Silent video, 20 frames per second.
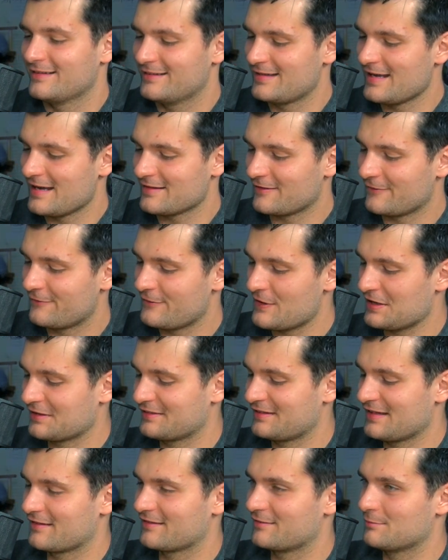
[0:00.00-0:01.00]
Take the
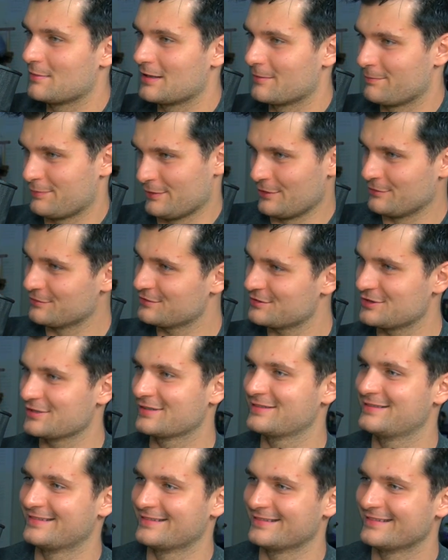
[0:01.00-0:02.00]
Fox X-Men approach,
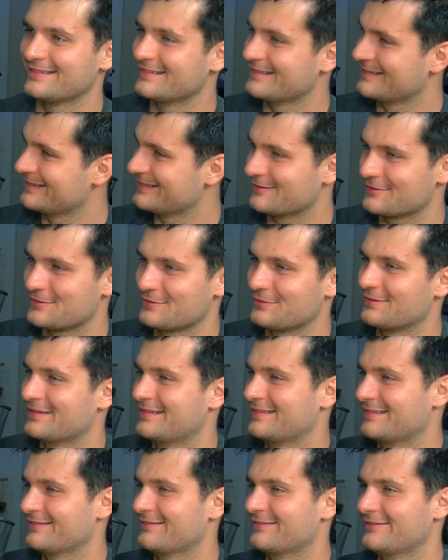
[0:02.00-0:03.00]
which
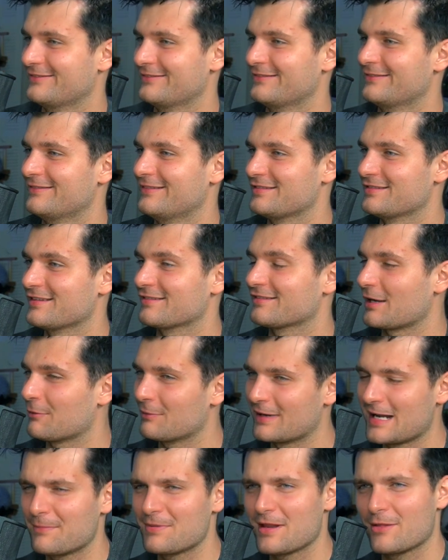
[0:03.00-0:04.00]
was just like,
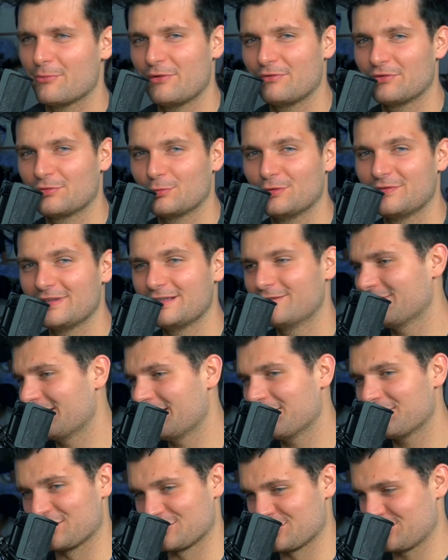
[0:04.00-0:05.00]
what happened to the previous movie? Who
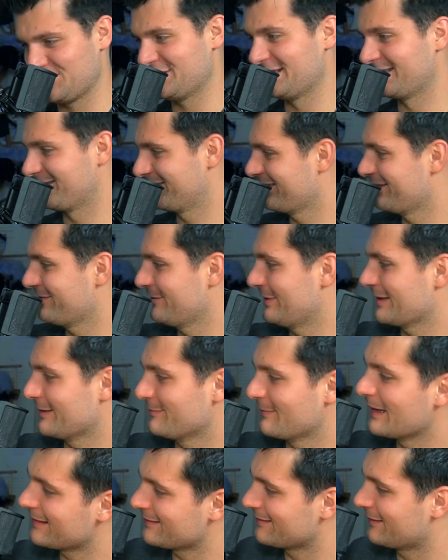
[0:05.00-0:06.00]
gives a shit? Just fucking
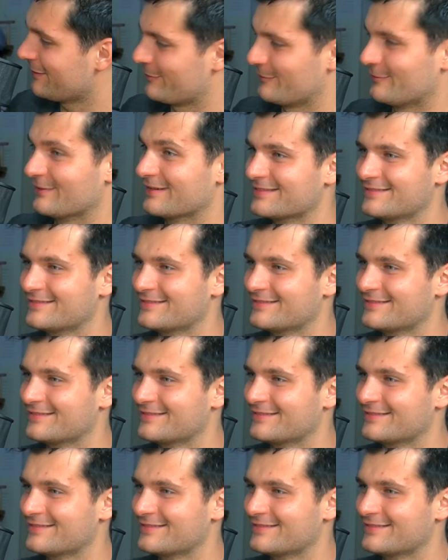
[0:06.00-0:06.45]
make another one.